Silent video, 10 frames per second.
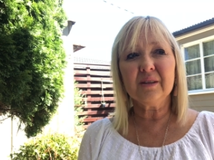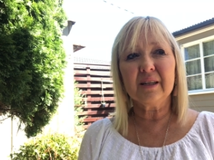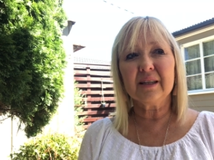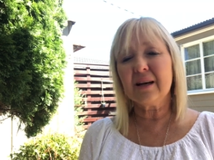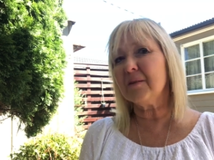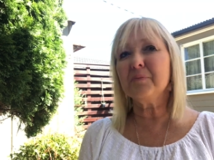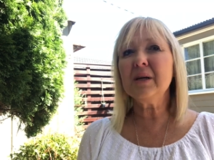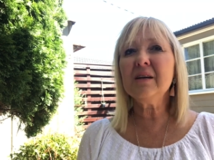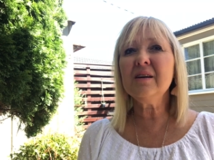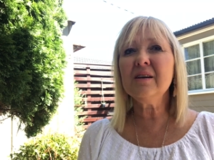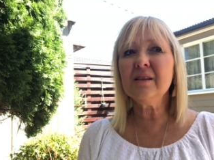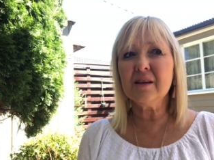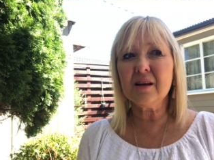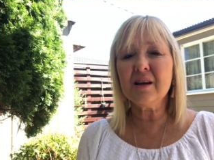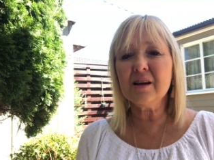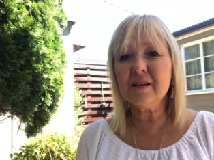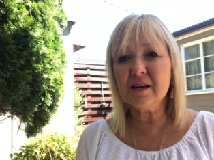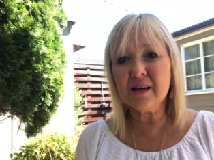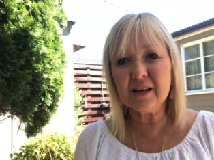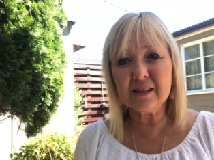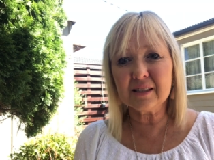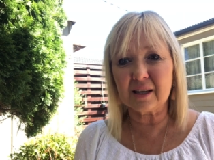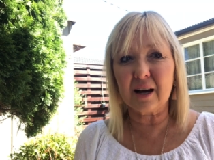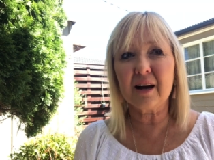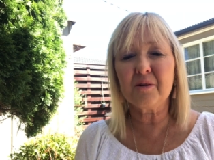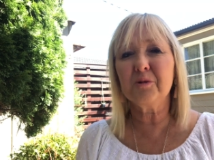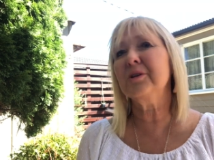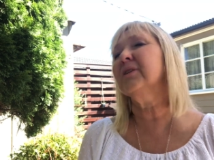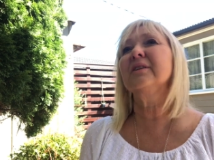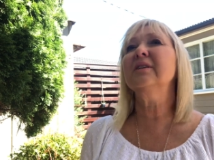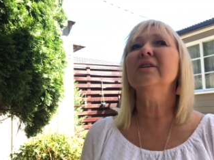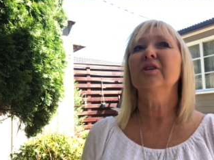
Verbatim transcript: and I'll be there, yes I will